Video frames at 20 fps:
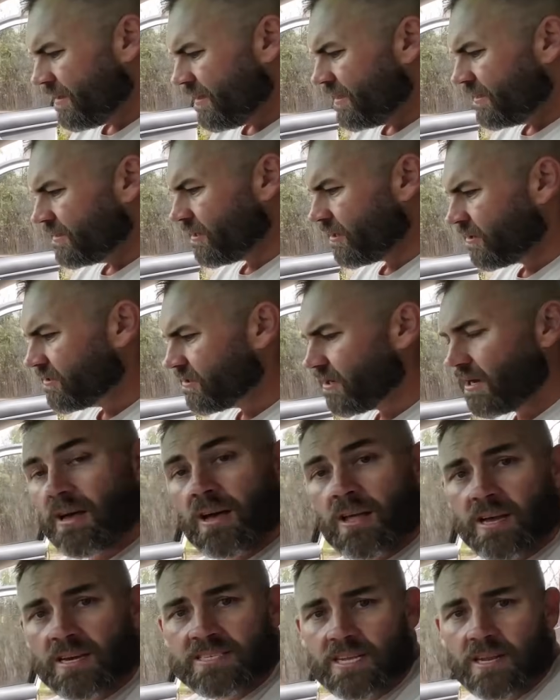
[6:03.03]
So because like
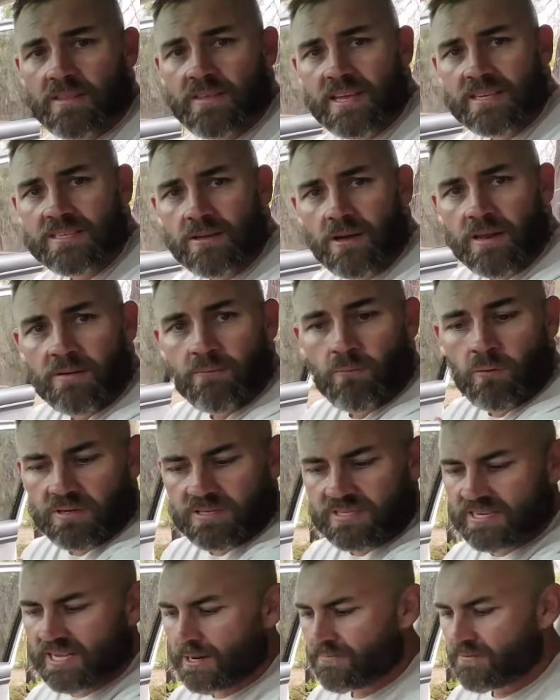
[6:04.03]
I said on the outside, it was
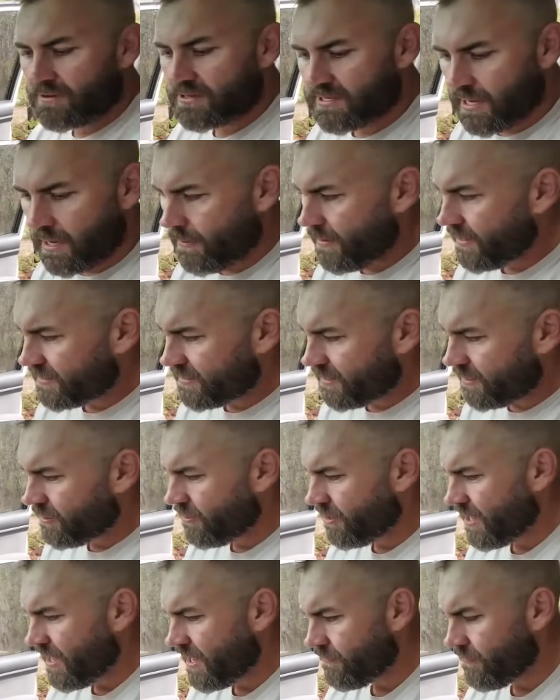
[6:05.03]
set up for towing, so it
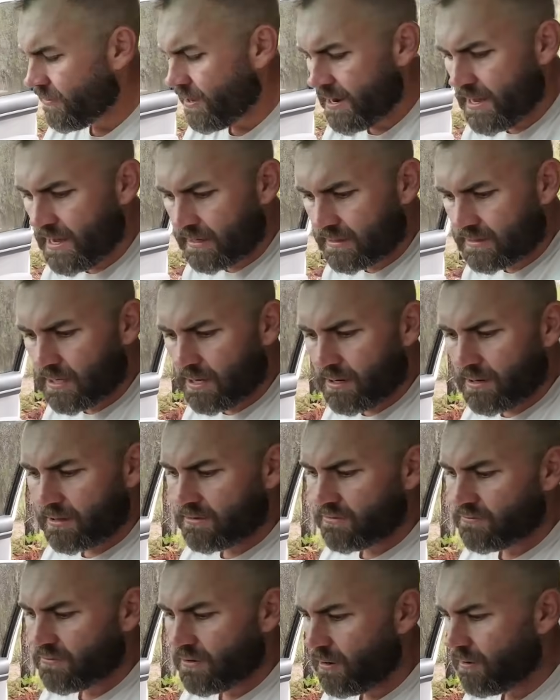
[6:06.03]
already had a red arc tow
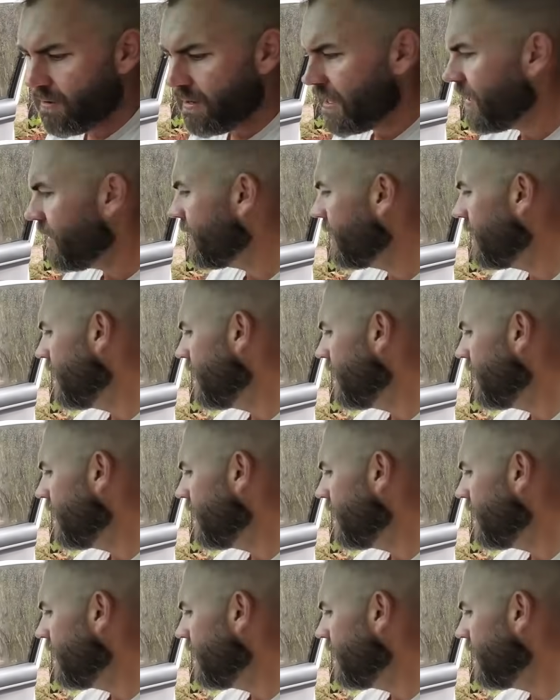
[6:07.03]
controller.